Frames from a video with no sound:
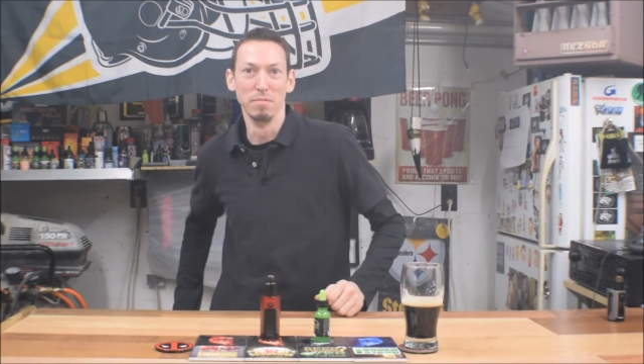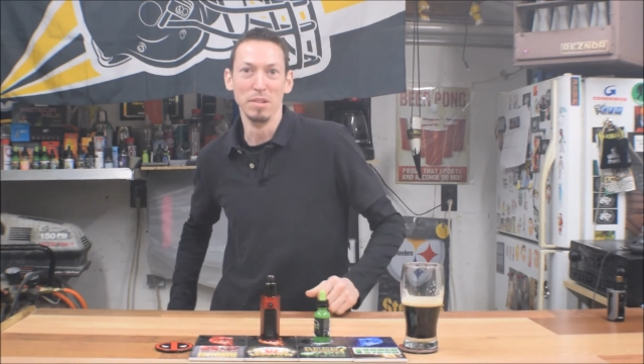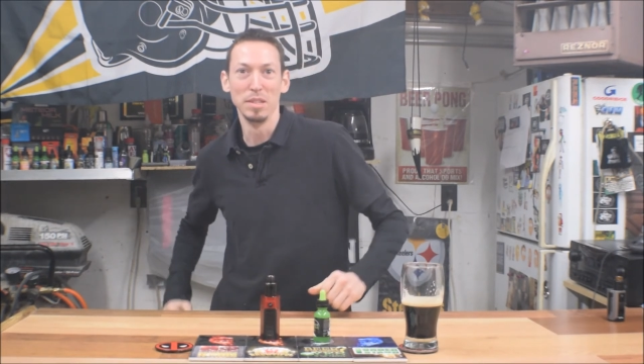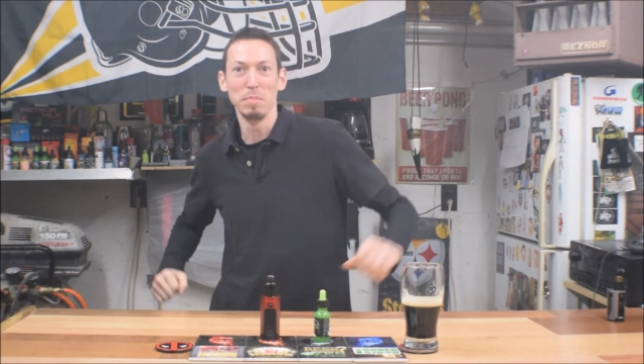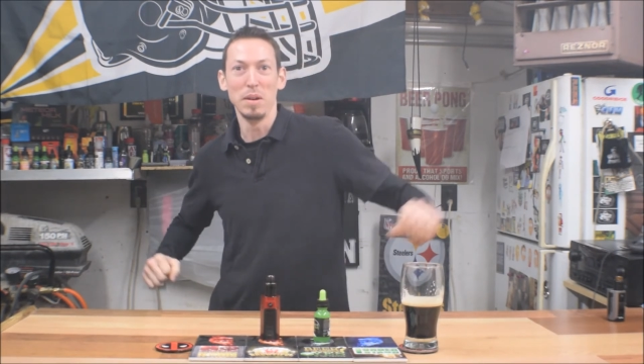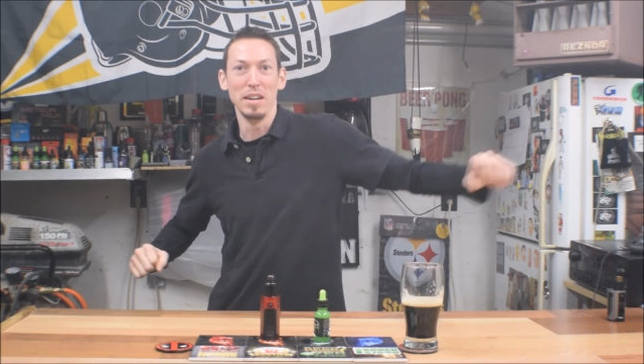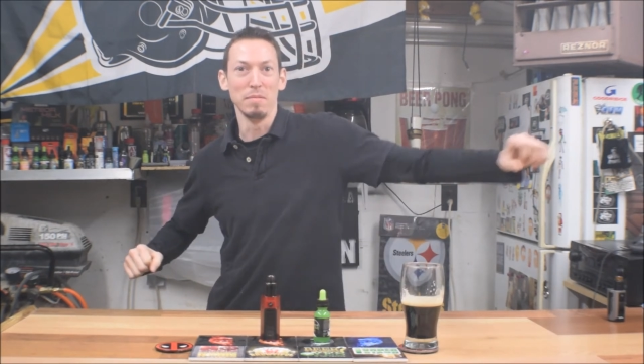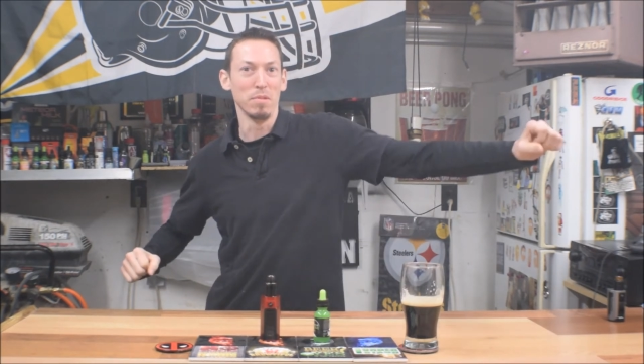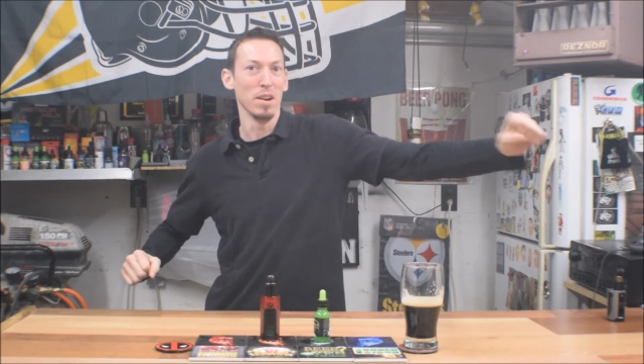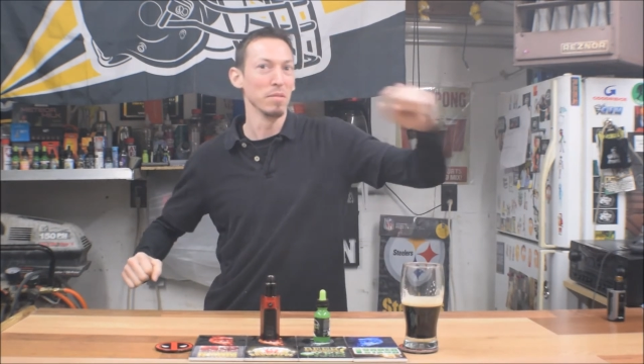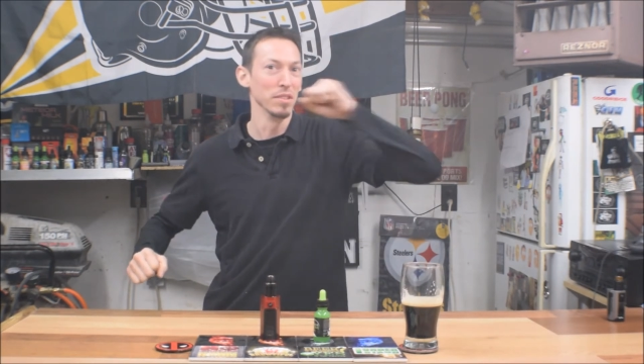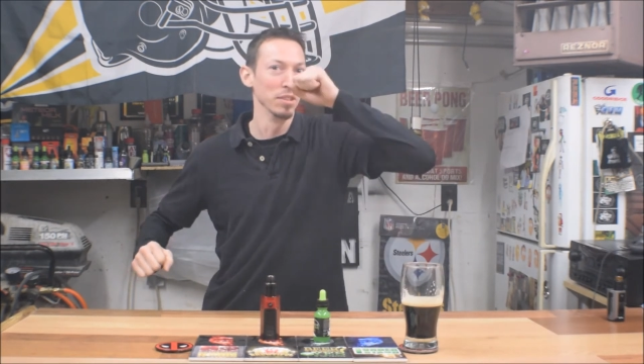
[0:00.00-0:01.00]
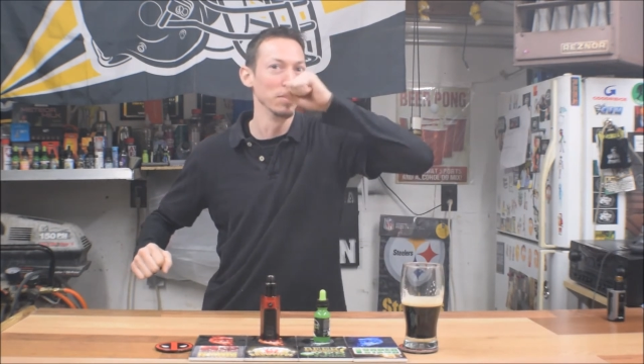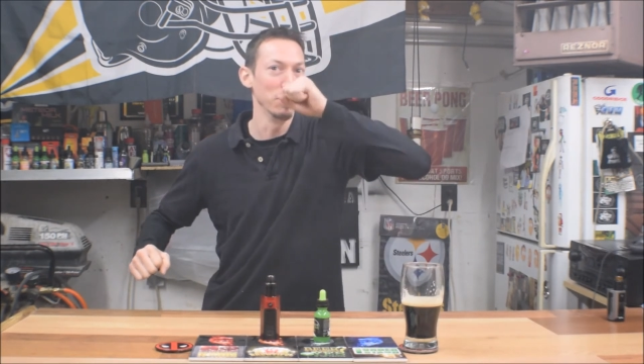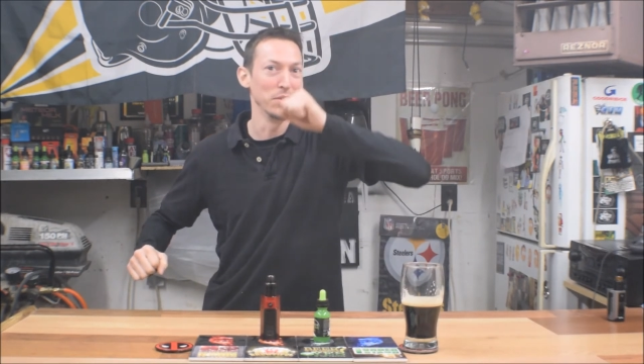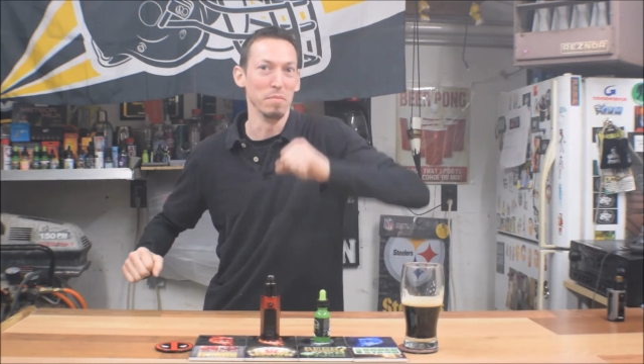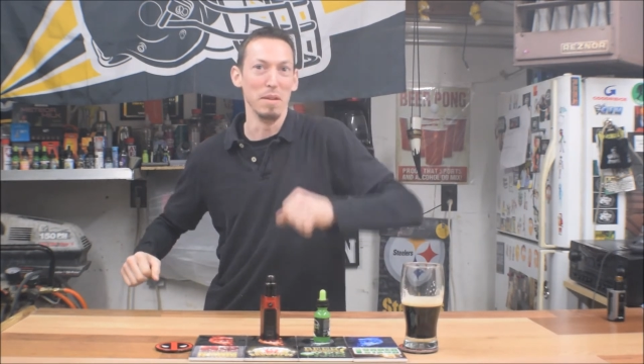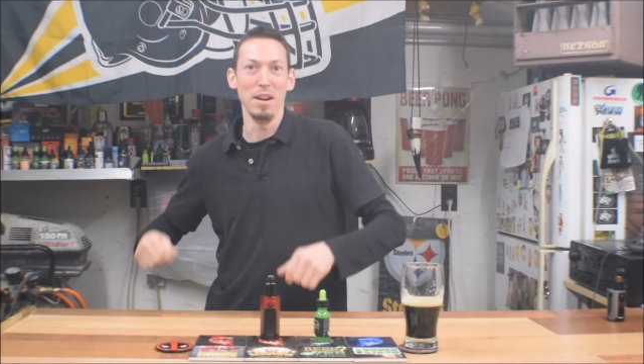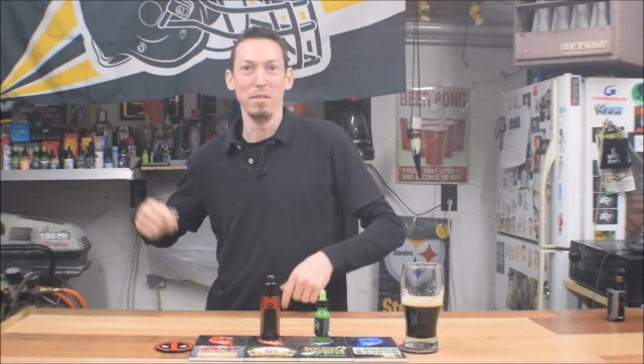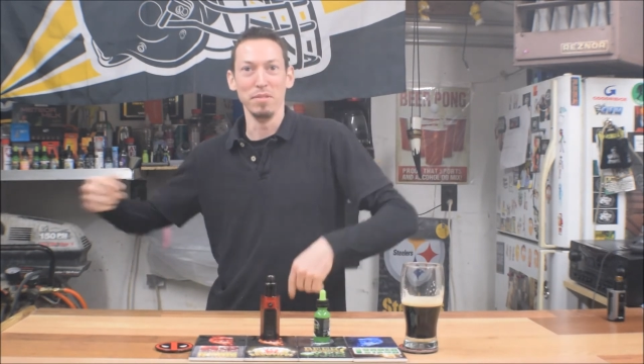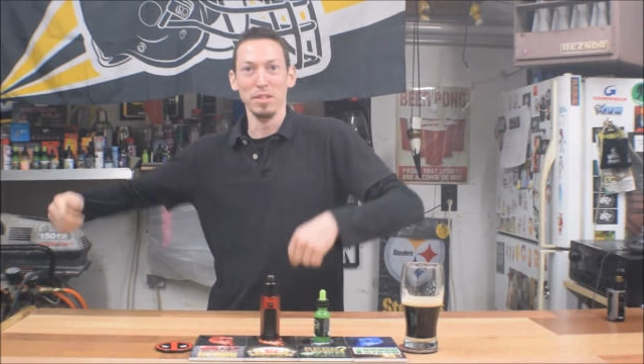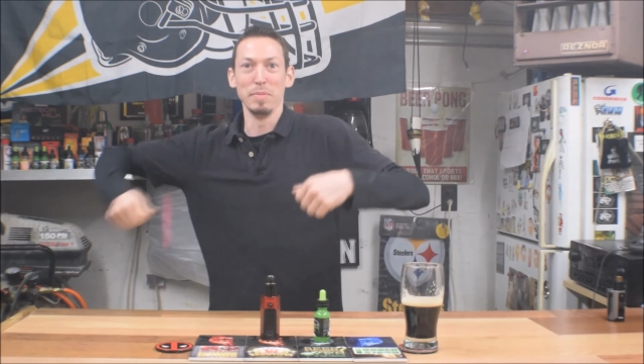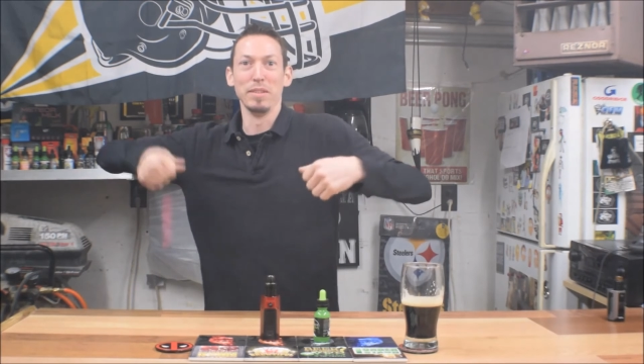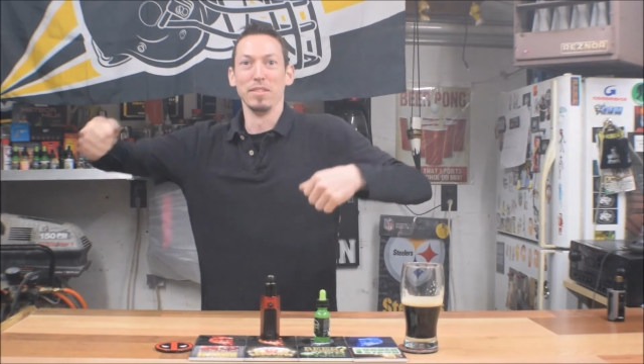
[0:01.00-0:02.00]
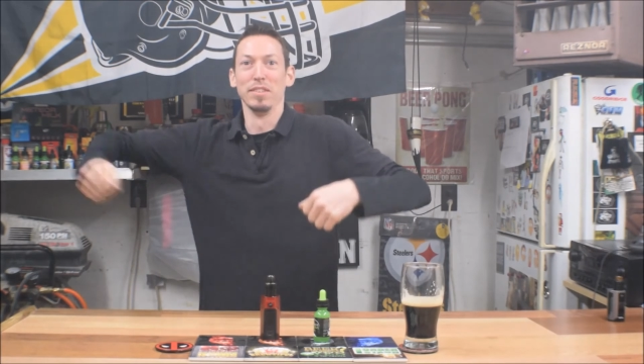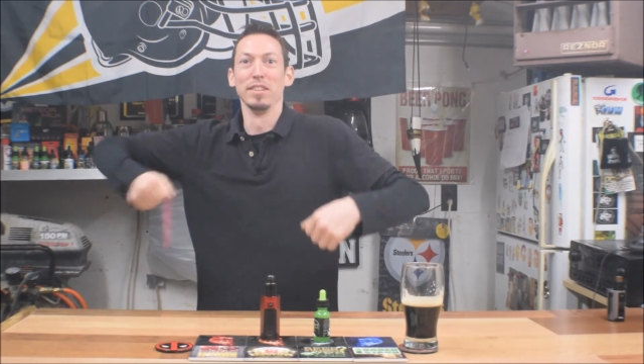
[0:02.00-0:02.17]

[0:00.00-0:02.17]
one spot, prong with a dildo in her mouth. It's weird.